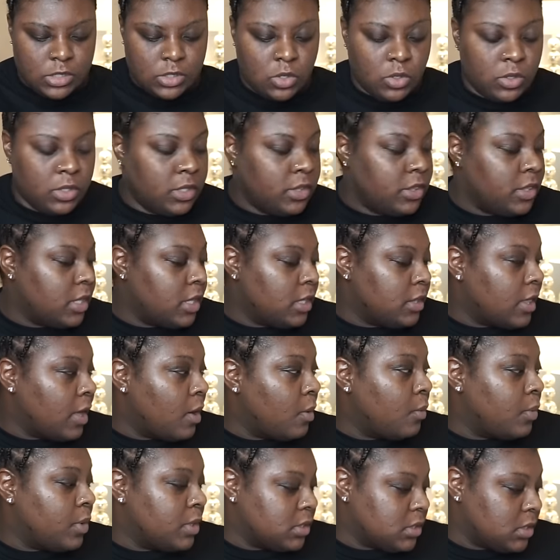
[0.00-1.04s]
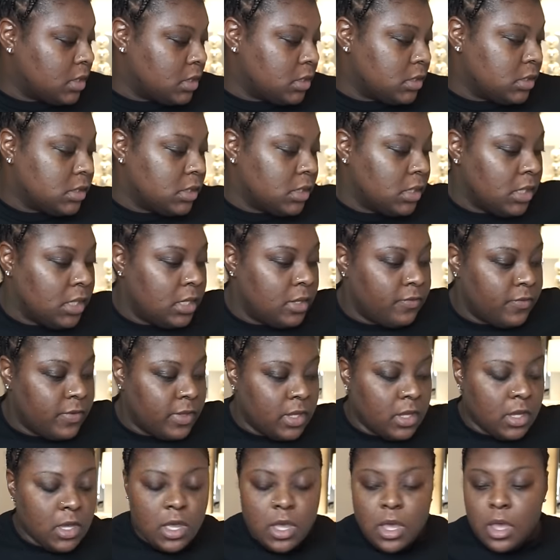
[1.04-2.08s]
only thing that wasn't
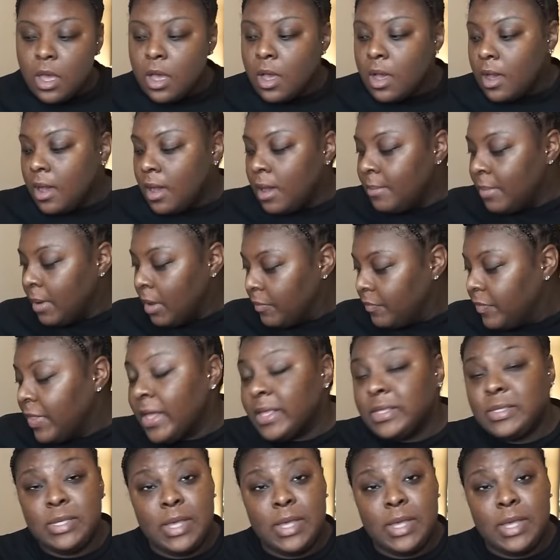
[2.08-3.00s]
giving about that